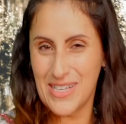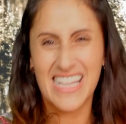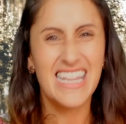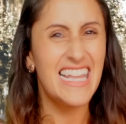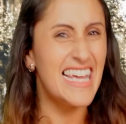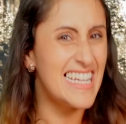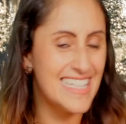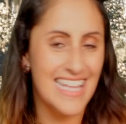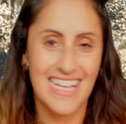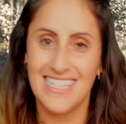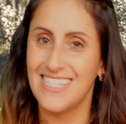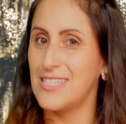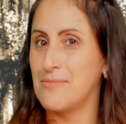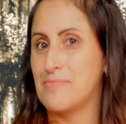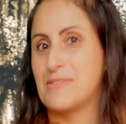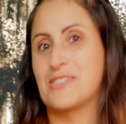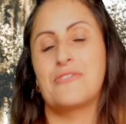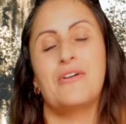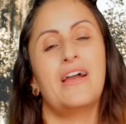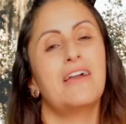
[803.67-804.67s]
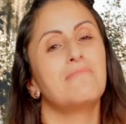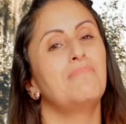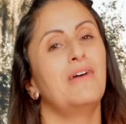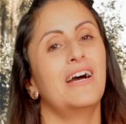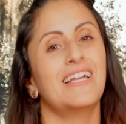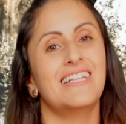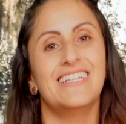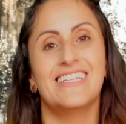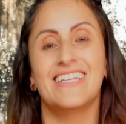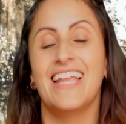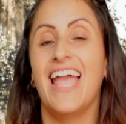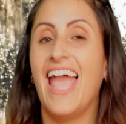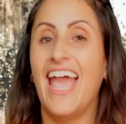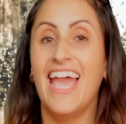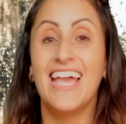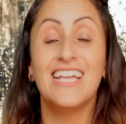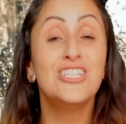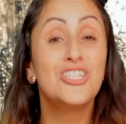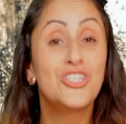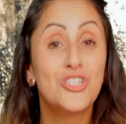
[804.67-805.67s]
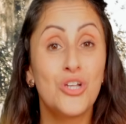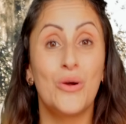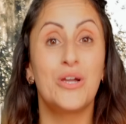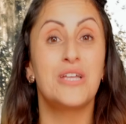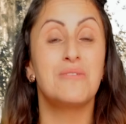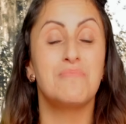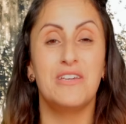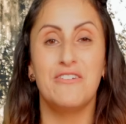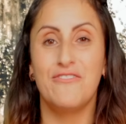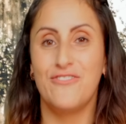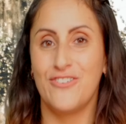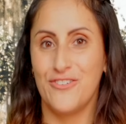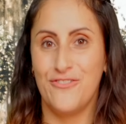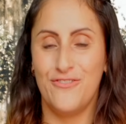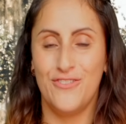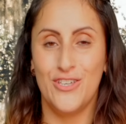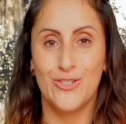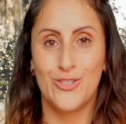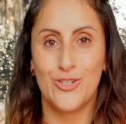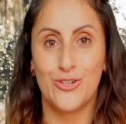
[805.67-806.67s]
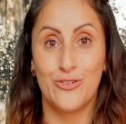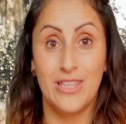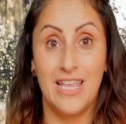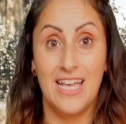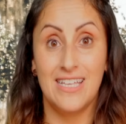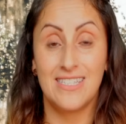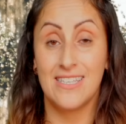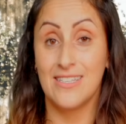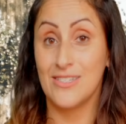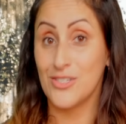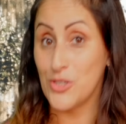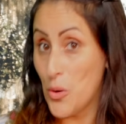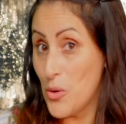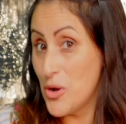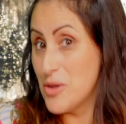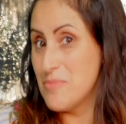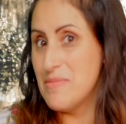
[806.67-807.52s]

Click that subscribe button and join me for future lessons or